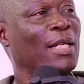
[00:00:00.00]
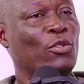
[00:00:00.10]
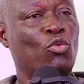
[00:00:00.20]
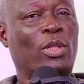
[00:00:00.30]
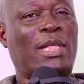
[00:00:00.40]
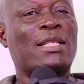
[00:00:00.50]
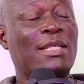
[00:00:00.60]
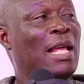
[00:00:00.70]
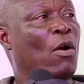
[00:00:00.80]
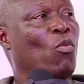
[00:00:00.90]
to get
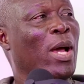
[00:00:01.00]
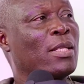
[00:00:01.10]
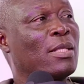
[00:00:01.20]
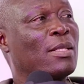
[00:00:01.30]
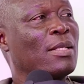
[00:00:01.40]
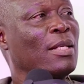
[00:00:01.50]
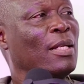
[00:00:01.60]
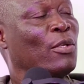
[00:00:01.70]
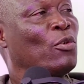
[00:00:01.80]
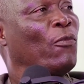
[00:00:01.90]
young ones
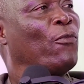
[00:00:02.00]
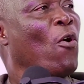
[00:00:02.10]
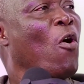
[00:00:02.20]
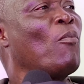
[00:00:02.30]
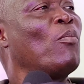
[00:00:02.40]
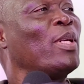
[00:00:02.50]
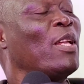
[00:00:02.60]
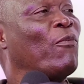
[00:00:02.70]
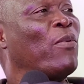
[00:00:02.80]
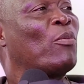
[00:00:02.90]
to form the
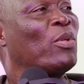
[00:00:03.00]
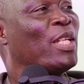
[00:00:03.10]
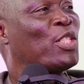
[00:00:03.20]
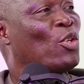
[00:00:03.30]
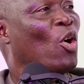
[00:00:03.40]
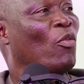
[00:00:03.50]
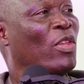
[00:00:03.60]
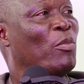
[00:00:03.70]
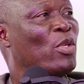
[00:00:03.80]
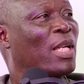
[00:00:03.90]
foundation of
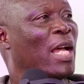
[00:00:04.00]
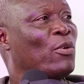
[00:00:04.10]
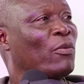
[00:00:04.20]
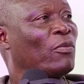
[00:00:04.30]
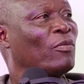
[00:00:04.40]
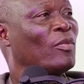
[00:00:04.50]
the musical youth.